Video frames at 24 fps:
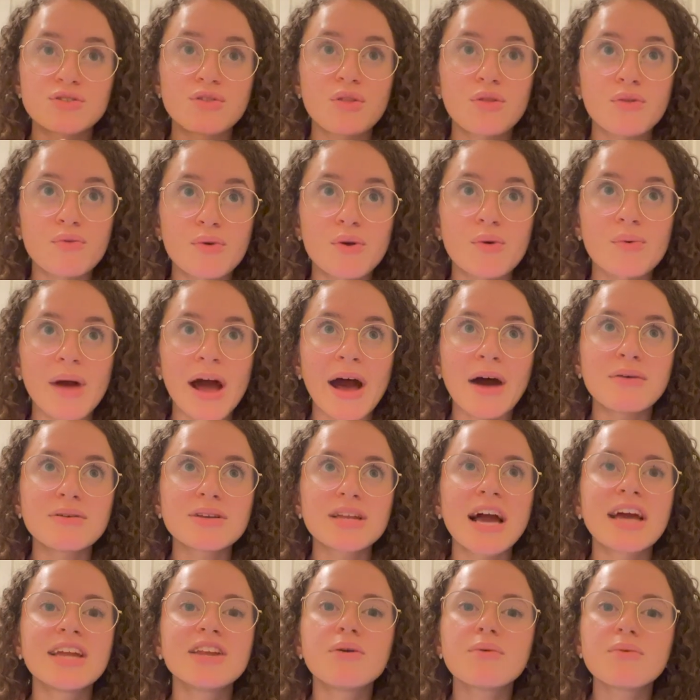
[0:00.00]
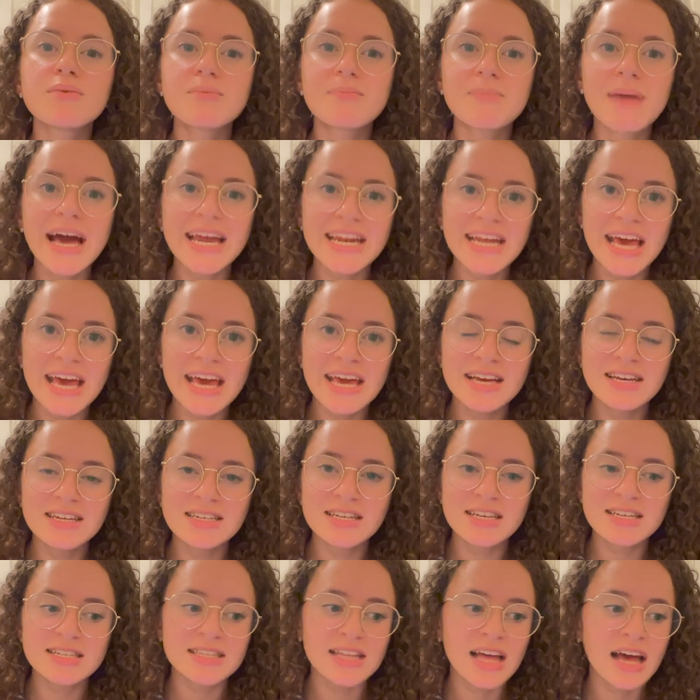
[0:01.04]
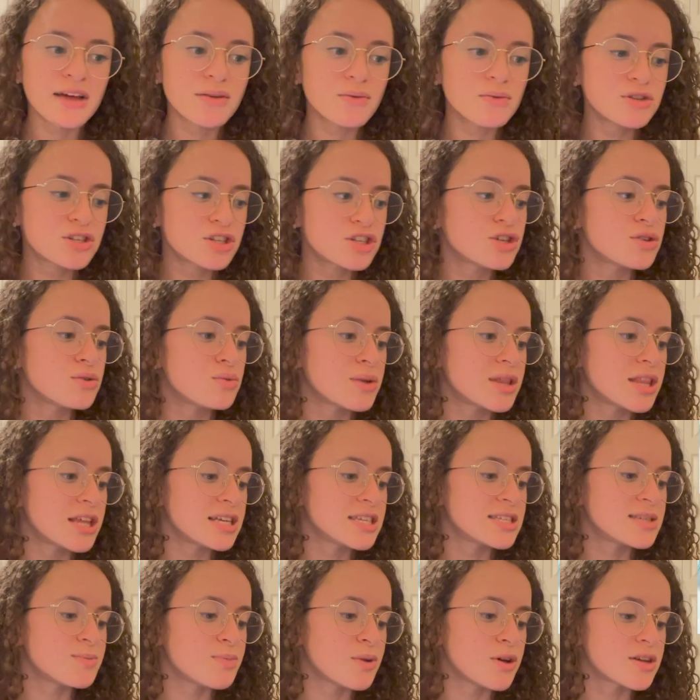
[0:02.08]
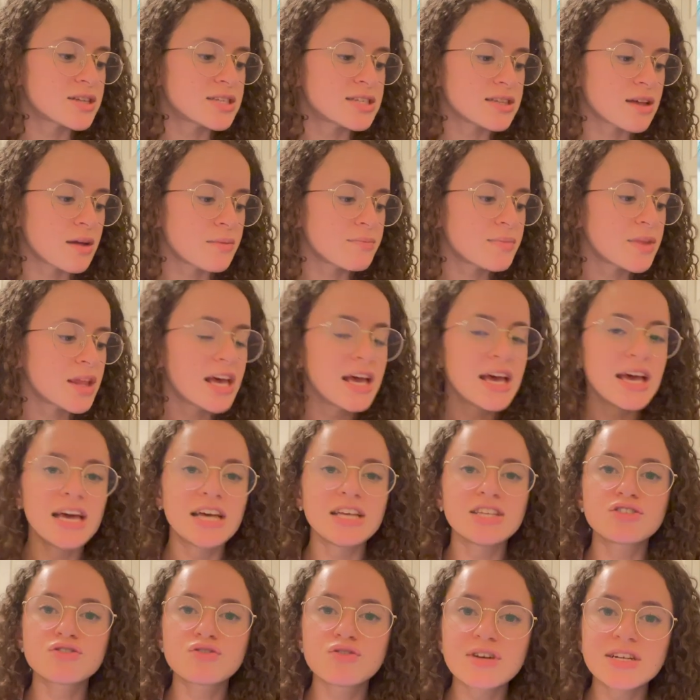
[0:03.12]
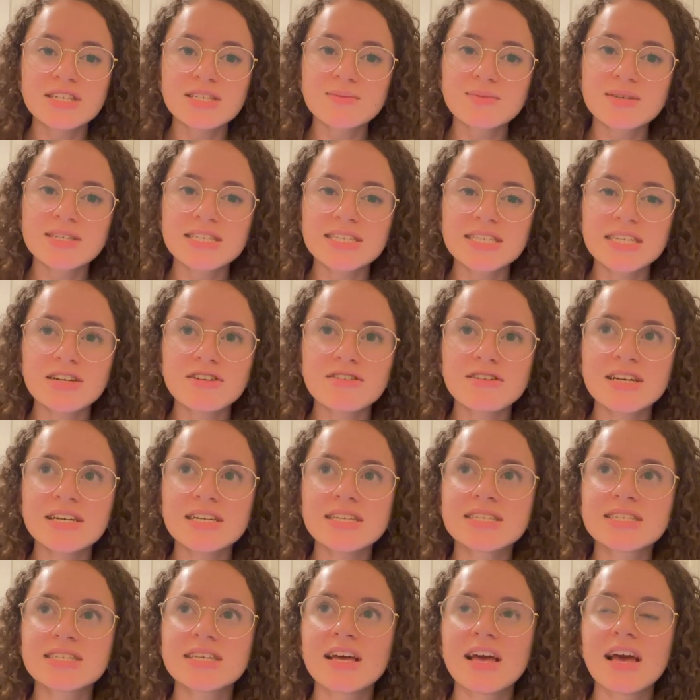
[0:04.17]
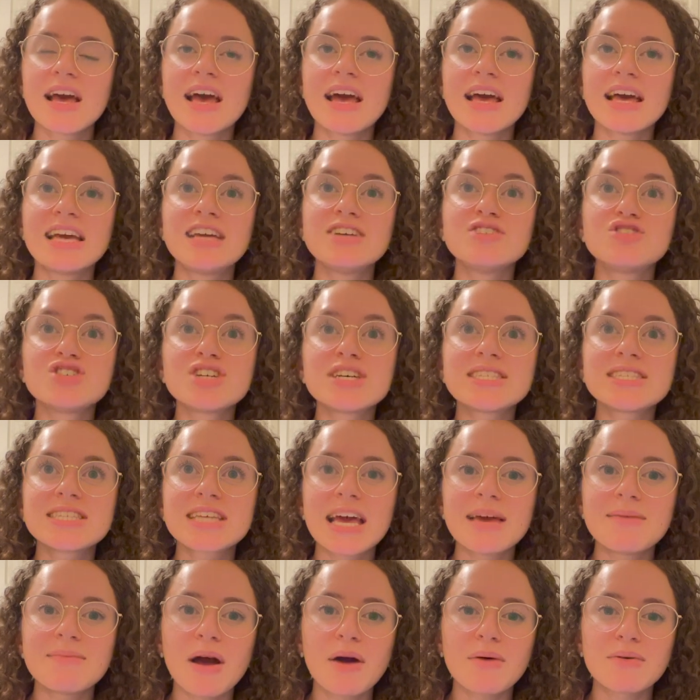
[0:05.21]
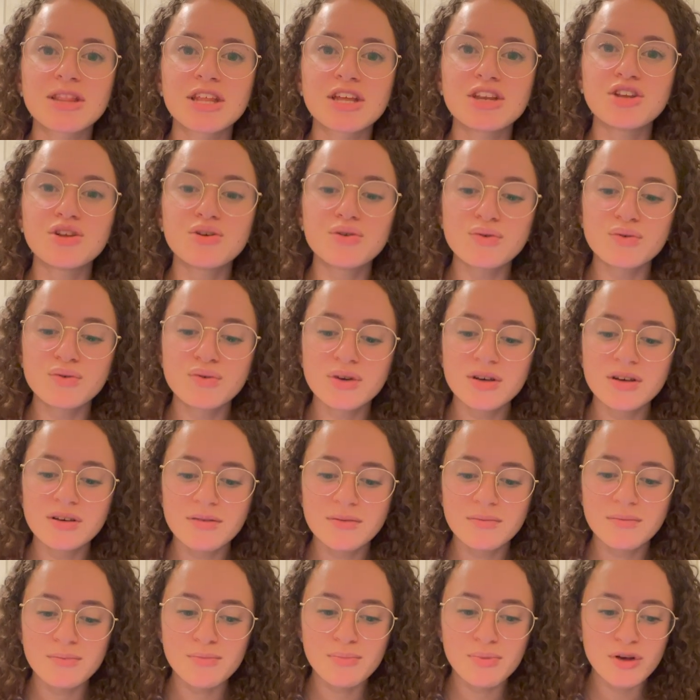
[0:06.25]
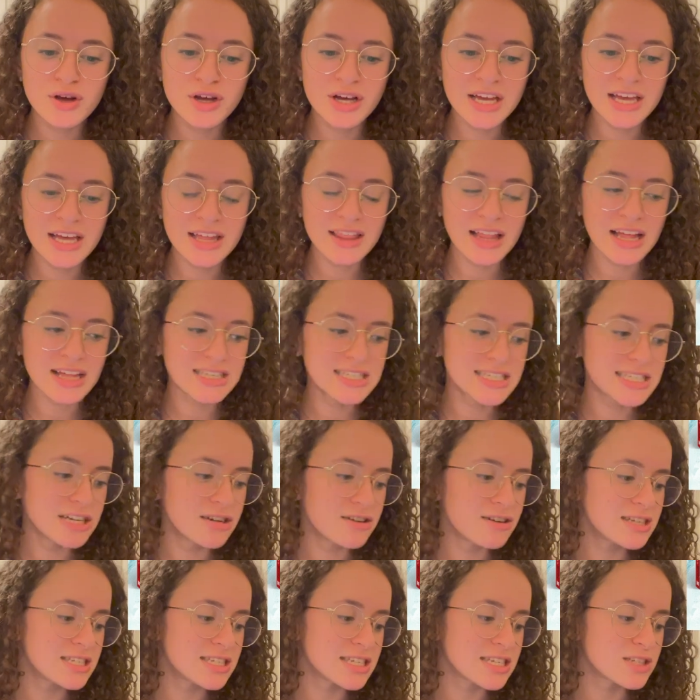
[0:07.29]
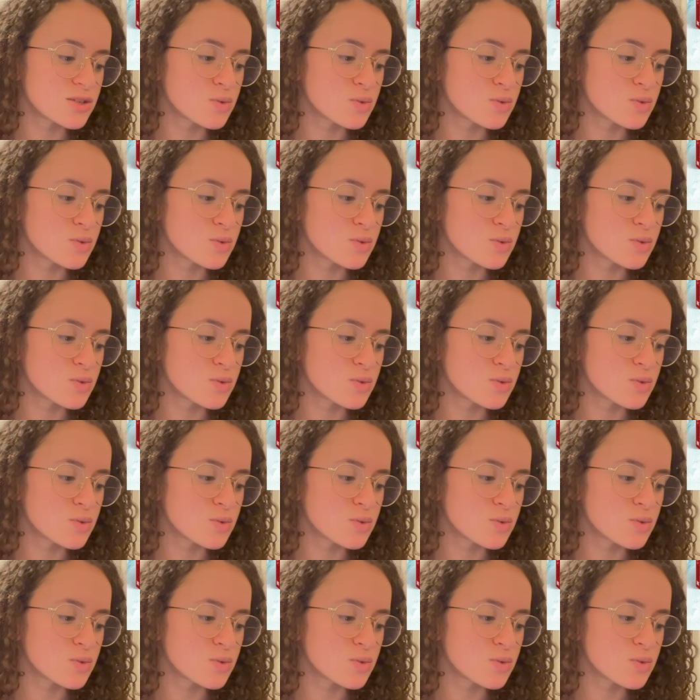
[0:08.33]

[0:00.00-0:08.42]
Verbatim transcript: throughout. I know Matt Haig does that too with his books, um, his Christmas series. He just came out with a new book in that series as